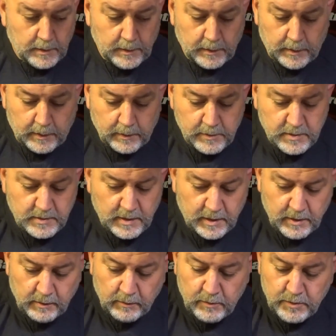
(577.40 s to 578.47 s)
you know, just like
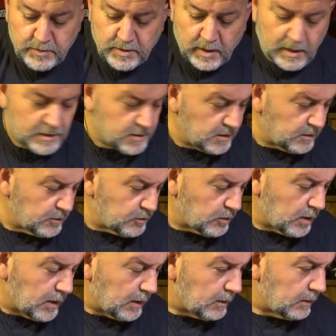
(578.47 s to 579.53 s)
you lose socks in a
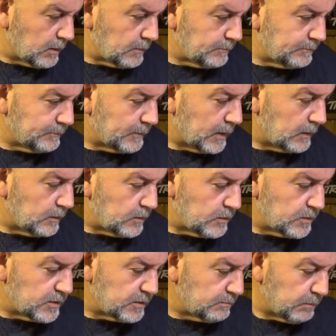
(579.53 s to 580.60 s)
dryer, I
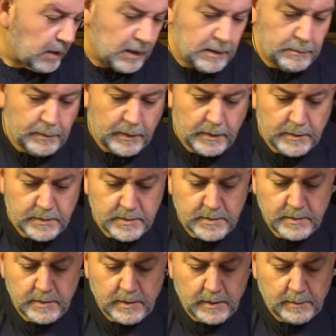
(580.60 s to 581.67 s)
lose body pins.
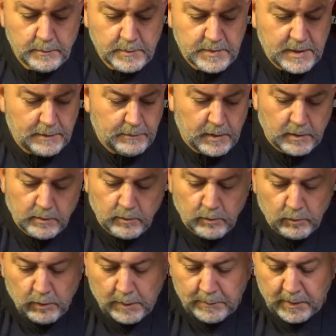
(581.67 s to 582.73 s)
I must have like a little
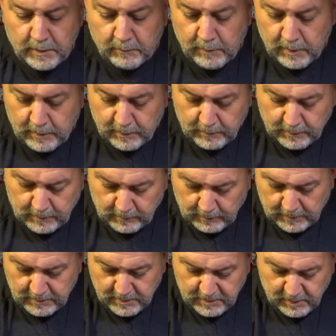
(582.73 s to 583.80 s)
gremlin around here that
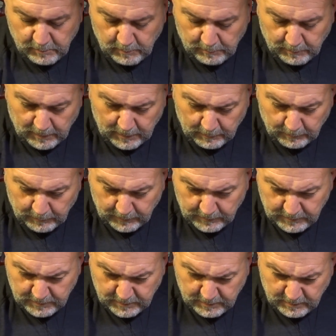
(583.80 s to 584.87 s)
likes to steal my body
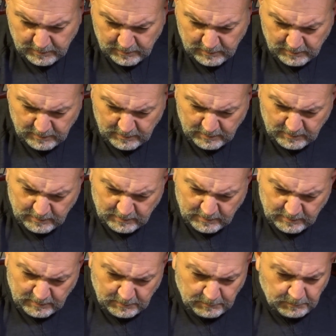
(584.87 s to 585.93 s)
pins.
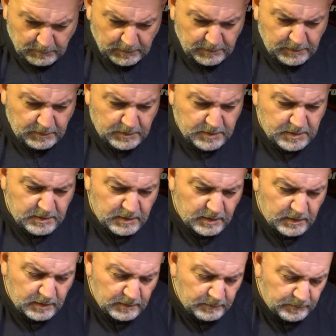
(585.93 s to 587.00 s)
There's
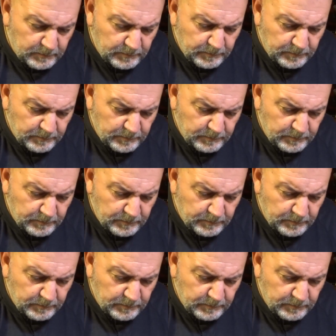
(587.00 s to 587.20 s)
none.